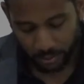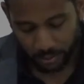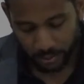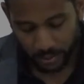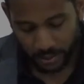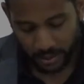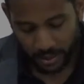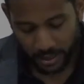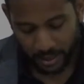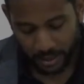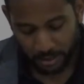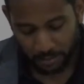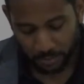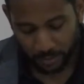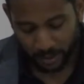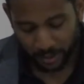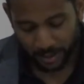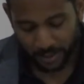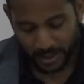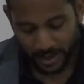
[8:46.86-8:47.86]
did
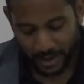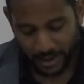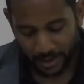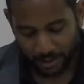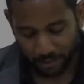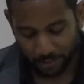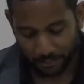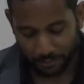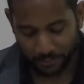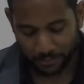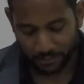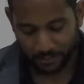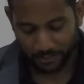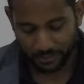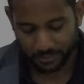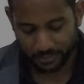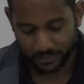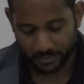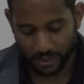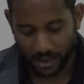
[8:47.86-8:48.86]
anybody have
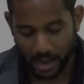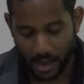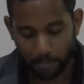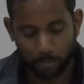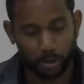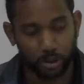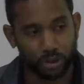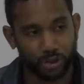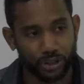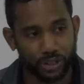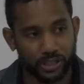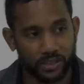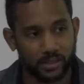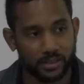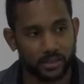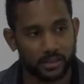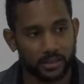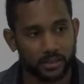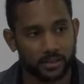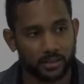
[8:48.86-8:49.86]
apple
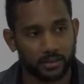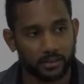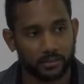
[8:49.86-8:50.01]
trees?